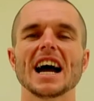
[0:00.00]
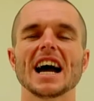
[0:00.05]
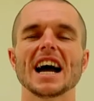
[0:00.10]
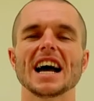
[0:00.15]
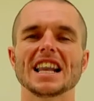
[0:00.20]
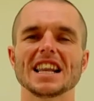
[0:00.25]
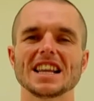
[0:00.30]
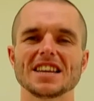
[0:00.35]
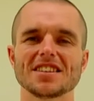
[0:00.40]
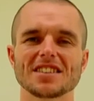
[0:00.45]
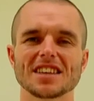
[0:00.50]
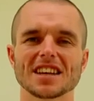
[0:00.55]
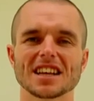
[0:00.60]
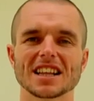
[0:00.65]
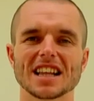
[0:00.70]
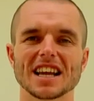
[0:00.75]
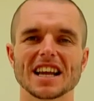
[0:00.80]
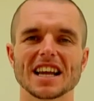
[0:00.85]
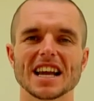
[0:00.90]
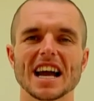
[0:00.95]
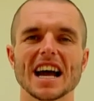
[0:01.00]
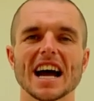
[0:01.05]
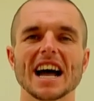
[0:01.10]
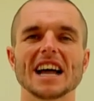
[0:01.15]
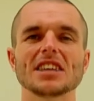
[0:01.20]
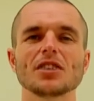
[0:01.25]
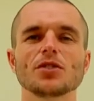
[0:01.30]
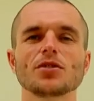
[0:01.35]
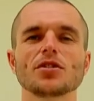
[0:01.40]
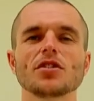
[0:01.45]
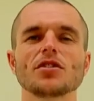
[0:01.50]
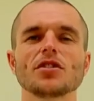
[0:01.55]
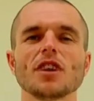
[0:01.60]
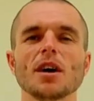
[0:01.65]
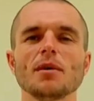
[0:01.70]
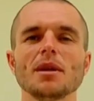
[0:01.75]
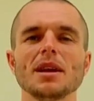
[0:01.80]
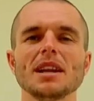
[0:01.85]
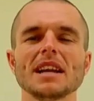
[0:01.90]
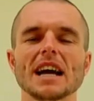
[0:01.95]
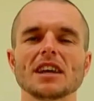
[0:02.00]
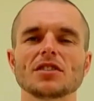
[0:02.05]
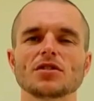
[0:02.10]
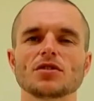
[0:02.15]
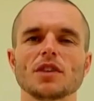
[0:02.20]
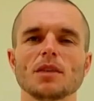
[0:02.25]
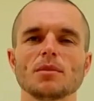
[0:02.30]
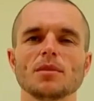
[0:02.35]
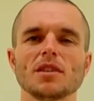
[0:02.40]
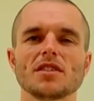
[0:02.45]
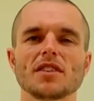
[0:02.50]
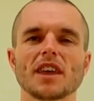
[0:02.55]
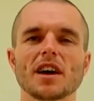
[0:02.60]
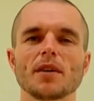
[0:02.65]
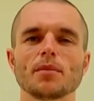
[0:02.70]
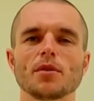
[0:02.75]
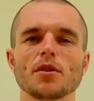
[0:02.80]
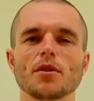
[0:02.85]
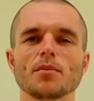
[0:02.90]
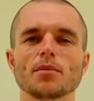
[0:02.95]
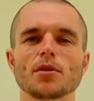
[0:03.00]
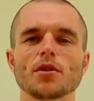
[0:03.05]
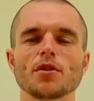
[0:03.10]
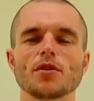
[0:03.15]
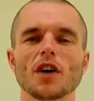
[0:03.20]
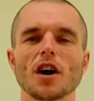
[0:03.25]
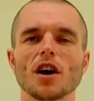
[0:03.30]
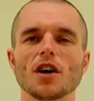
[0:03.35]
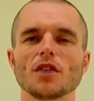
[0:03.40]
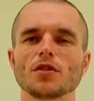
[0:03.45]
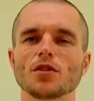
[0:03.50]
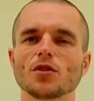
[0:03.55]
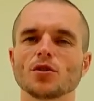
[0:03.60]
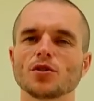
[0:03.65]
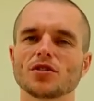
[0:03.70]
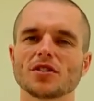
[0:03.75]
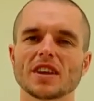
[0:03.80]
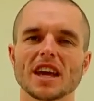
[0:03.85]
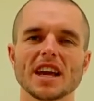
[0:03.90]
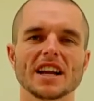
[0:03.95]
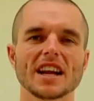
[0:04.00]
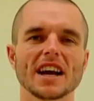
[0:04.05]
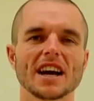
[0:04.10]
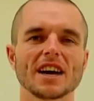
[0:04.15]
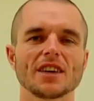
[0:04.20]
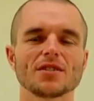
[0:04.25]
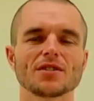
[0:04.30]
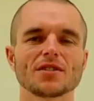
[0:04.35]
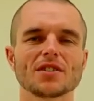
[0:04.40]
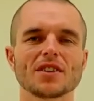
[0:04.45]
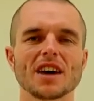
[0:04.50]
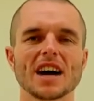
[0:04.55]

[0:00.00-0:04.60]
holistically, and also so many natural remedies to help you improve your overall skin health